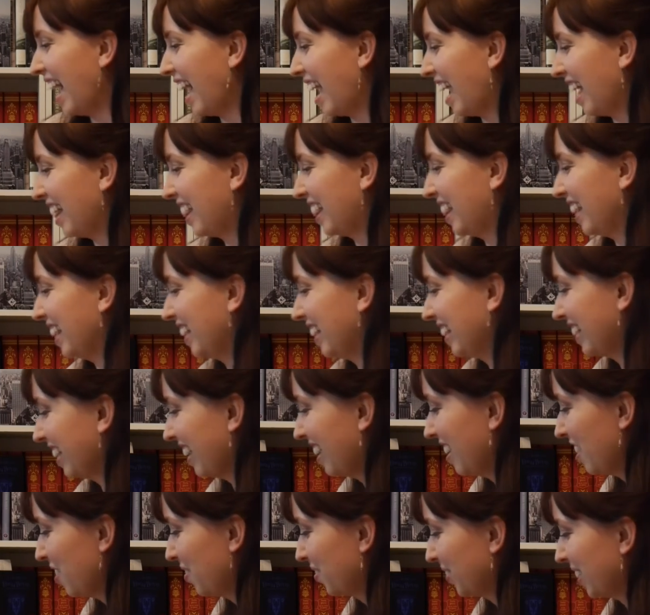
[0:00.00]
I think
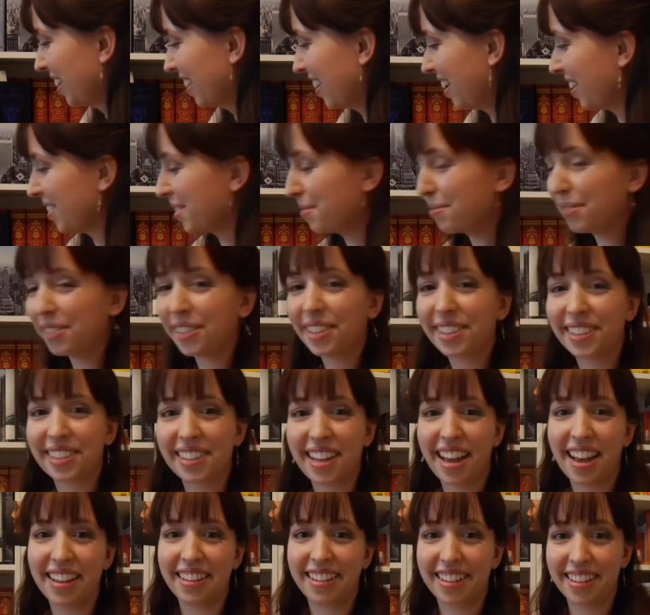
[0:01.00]
the last book
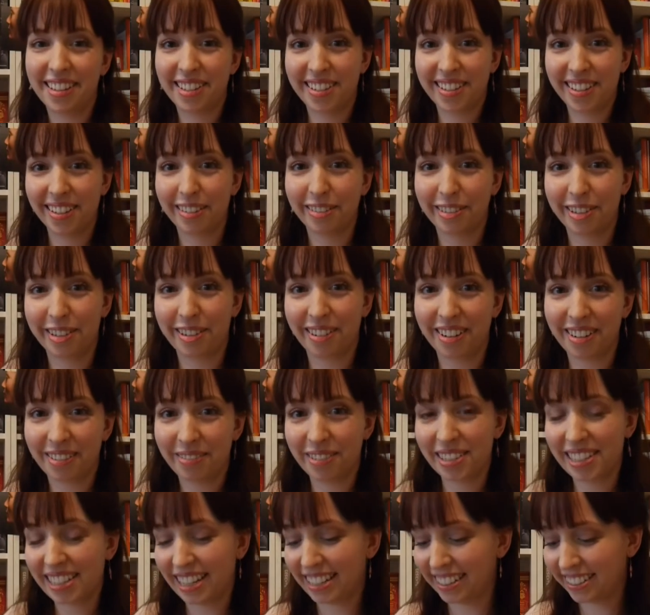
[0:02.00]
that it still recorded
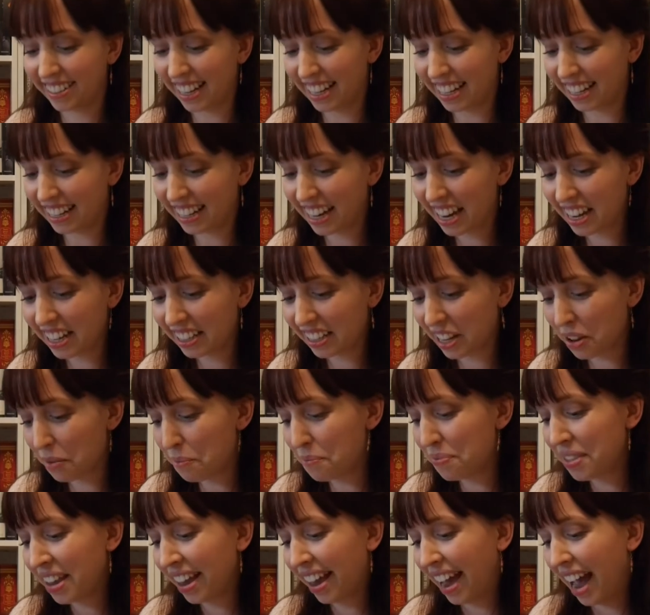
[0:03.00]
was Transcendent
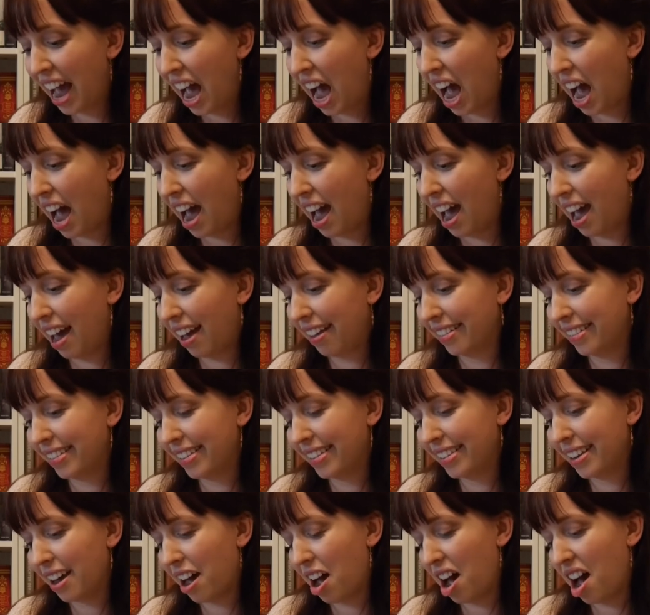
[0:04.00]
Kingdom,
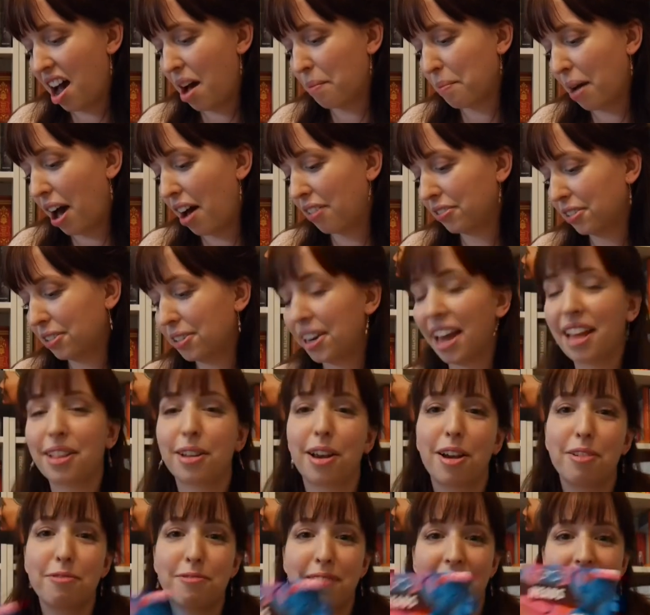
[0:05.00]
and after that
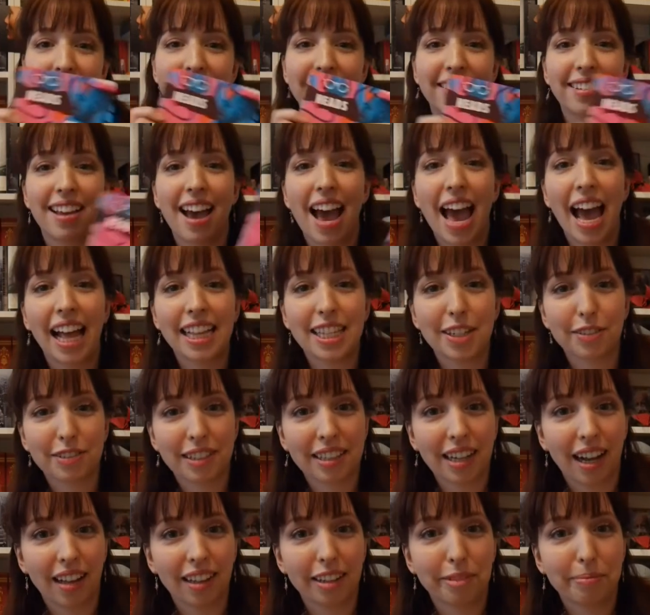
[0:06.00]
I read Heads of
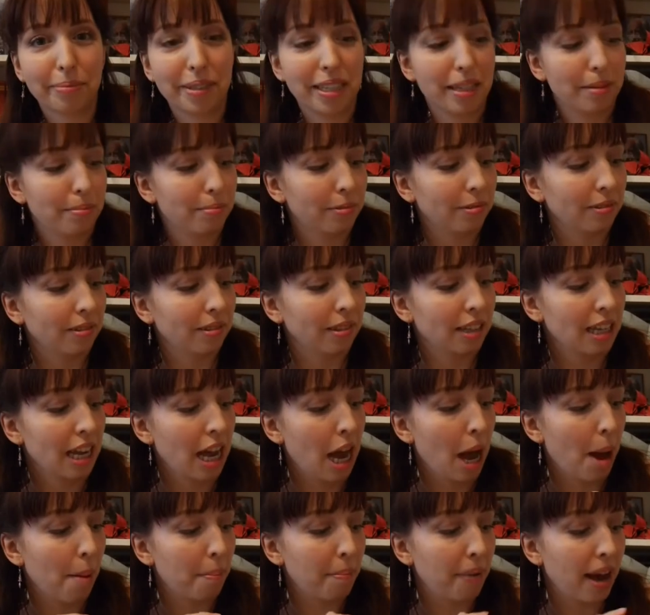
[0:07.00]
the Colored People
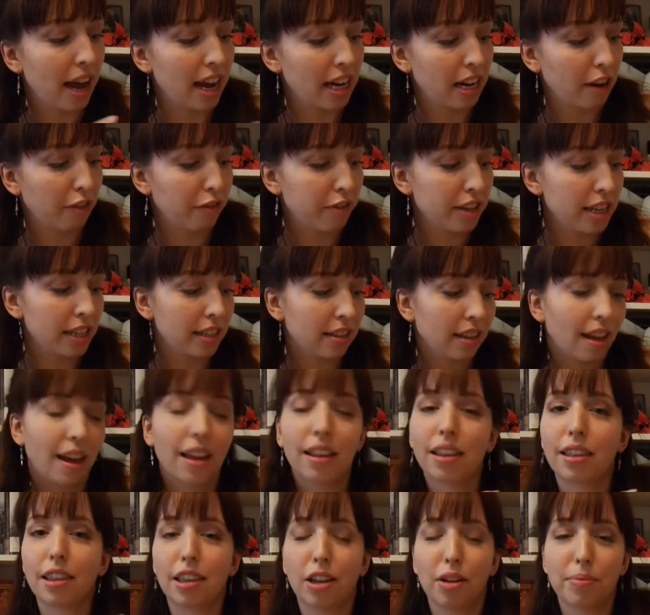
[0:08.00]
by
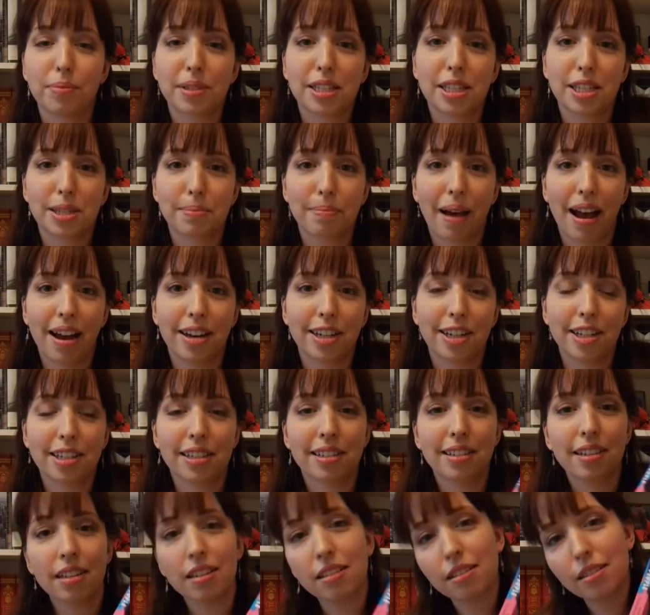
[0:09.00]
Nafissa
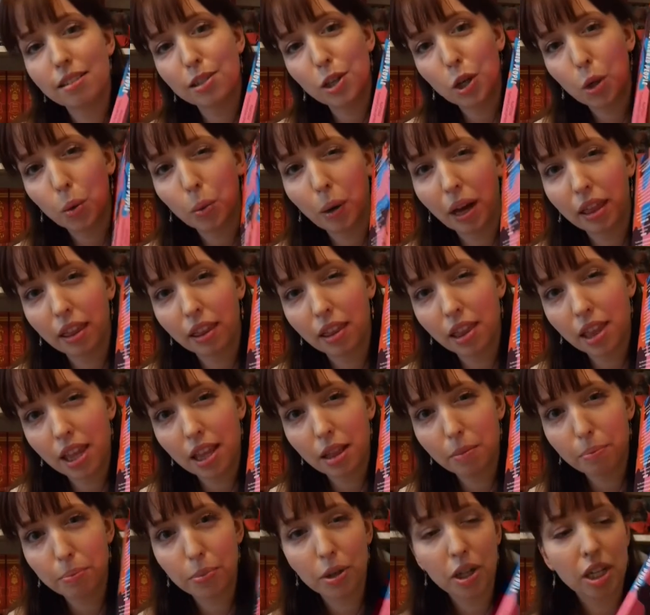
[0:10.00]
Thompson-Spires. This quite
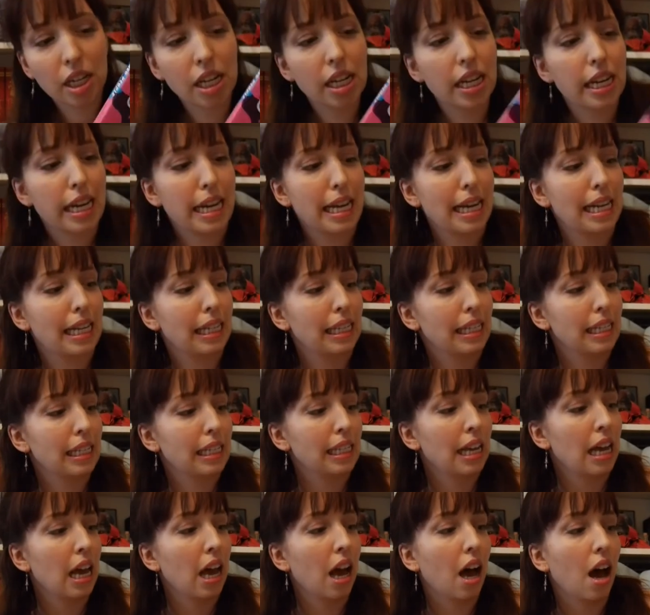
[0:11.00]
thin book
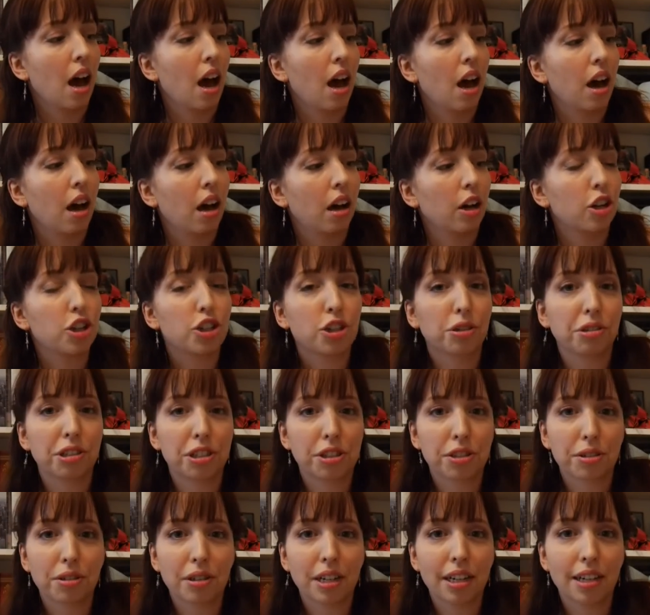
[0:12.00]
is a short
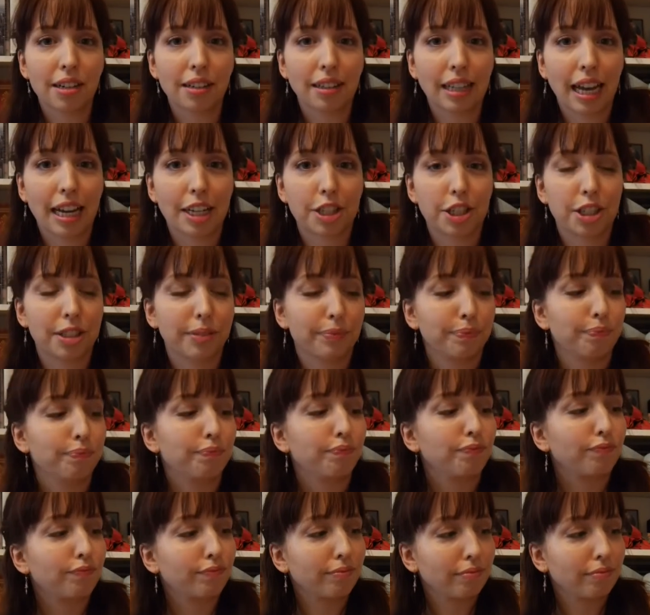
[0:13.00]
story collection